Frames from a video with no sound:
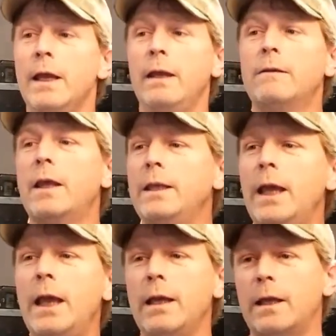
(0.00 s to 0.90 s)
it's like,
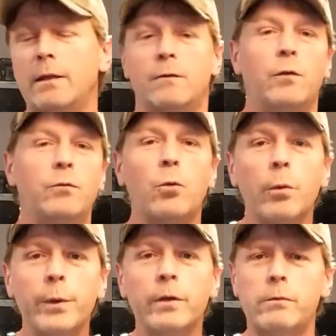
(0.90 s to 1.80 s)
yeah, I got this little
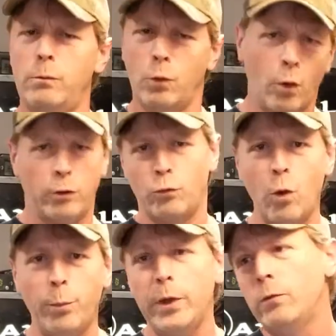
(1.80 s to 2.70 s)
scorpion or something. They're like
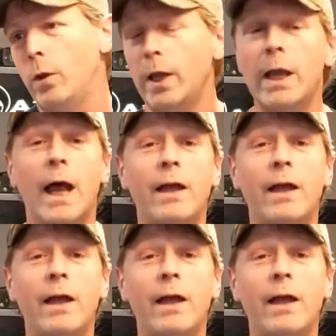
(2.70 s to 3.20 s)
scorpions. What?